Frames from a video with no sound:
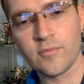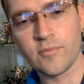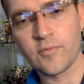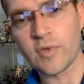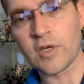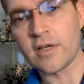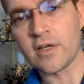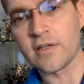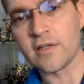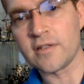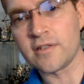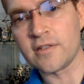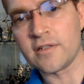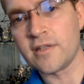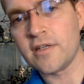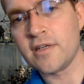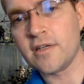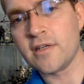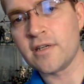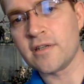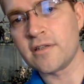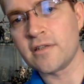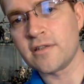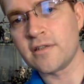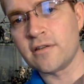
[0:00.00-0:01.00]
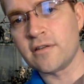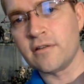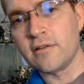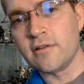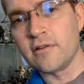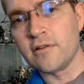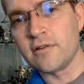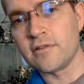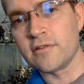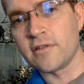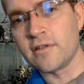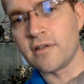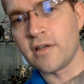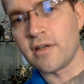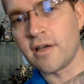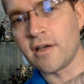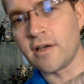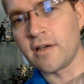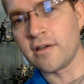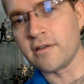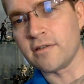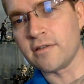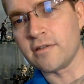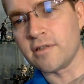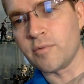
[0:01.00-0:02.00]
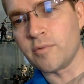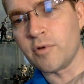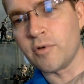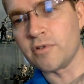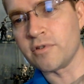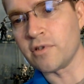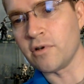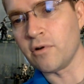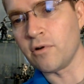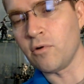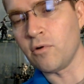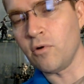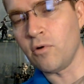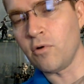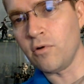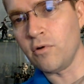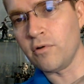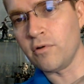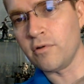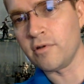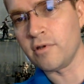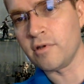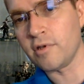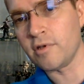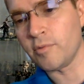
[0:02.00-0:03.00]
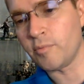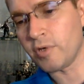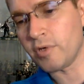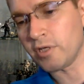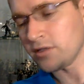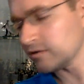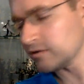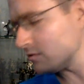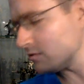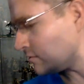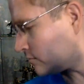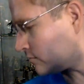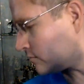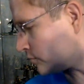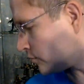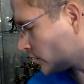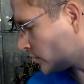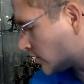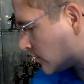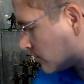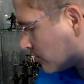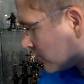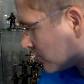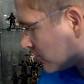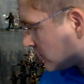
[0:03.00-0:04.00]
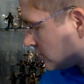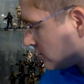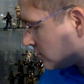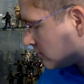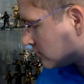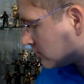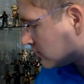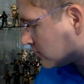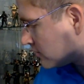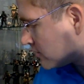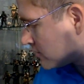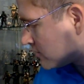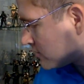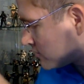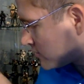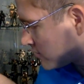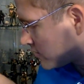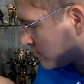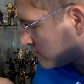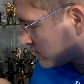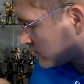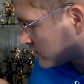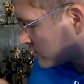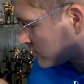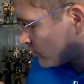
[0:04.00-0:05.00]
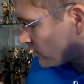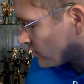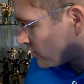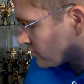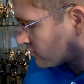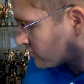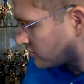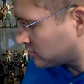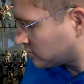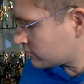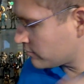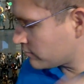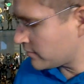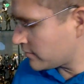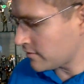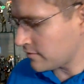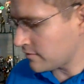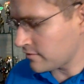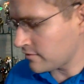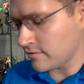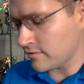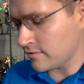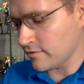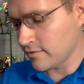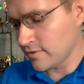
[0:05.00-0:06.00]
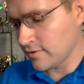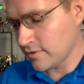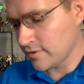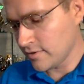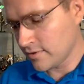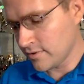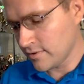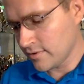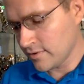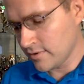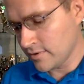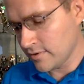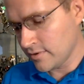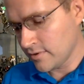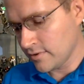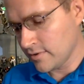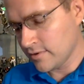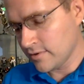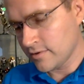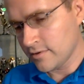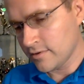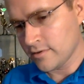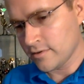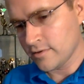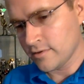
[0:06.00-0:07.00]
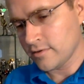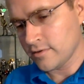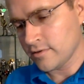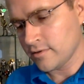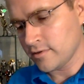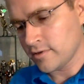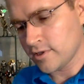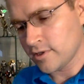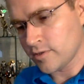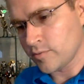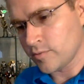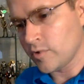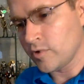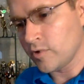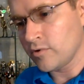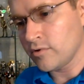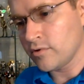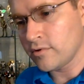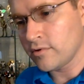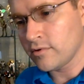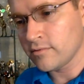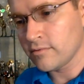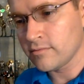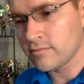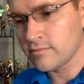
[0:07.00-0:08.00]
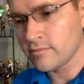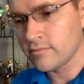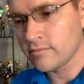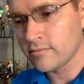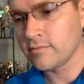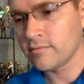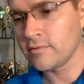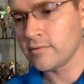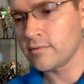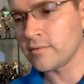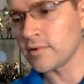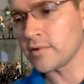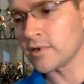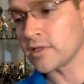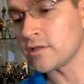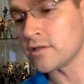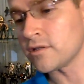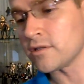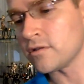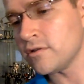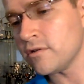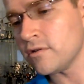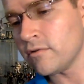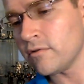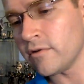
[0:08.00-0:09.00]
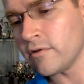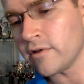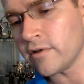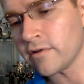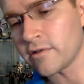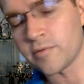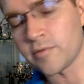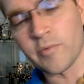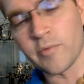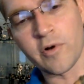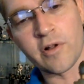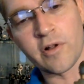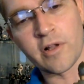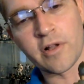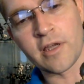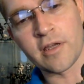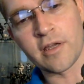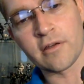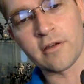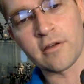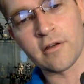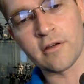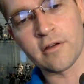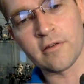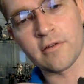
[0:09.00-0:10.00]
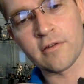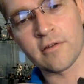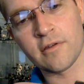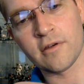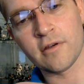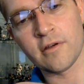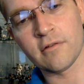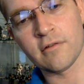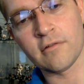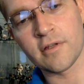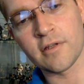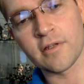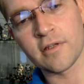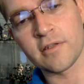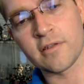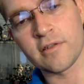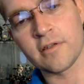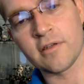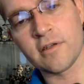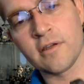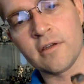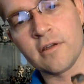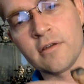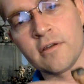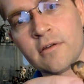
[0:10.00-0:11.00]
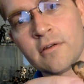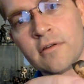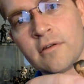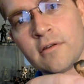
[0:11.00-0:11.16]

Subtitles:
Because this looks like it's supposed to hold a pistol. Maybe he shares a pistol with Smoke, because there's no other small handguns here. Let's see.